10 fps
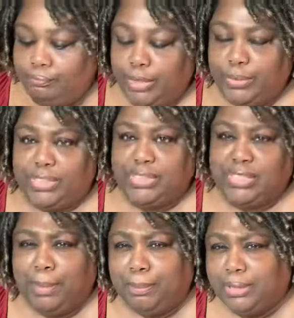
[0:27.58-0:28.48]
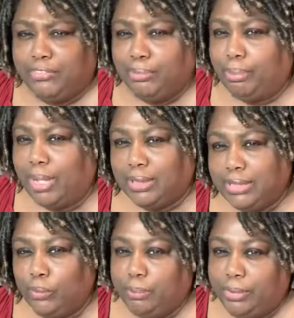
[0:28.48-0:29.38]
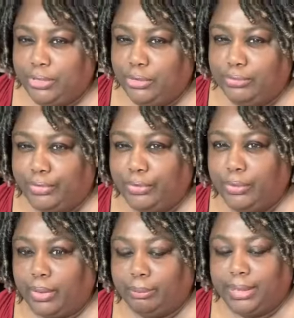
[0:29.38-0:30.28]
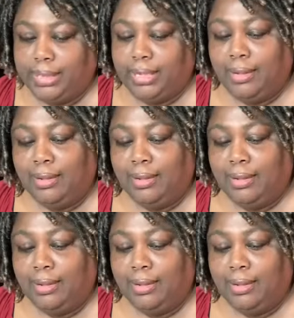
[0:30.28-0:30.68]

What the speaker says: there was a couple different products they want me to do a review on, but